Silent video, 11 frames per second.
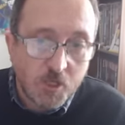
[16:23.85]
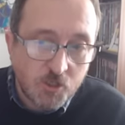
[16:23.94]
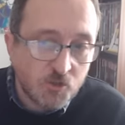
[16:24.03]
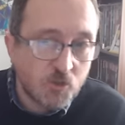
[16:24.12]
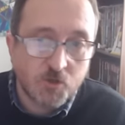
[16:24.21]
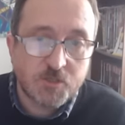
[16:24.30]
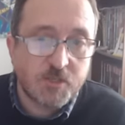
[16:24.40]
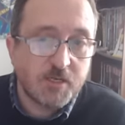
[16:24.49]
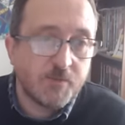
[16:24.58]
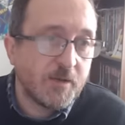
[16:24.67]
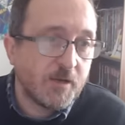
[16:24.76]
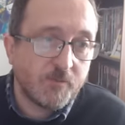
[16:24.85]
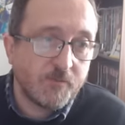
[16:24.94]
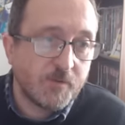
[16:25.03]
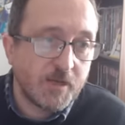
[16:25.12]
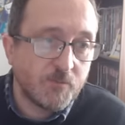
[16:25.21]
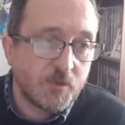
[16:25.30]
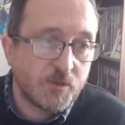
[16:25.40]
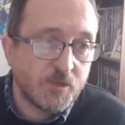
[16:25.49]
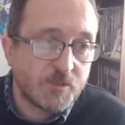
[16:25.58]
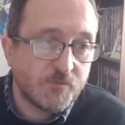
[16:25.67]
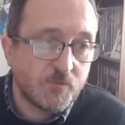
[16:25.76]
you've got to think about game week
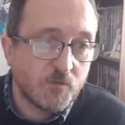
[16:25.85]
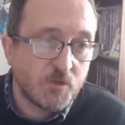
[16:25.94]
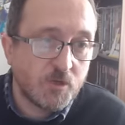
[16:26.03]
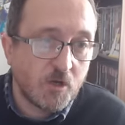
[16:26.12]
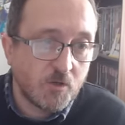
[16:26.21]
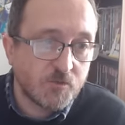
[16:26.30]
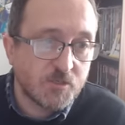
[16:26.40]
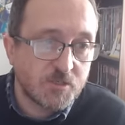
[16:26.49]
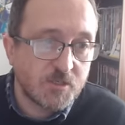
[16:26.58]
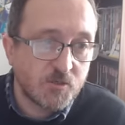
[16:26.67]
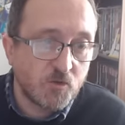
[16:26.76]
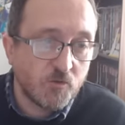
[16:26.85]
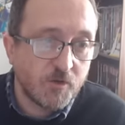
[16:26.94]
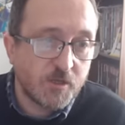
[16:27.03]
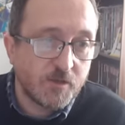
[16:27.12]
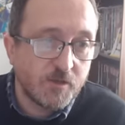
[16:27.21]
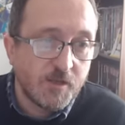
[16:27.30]
34. You can't just ignore it.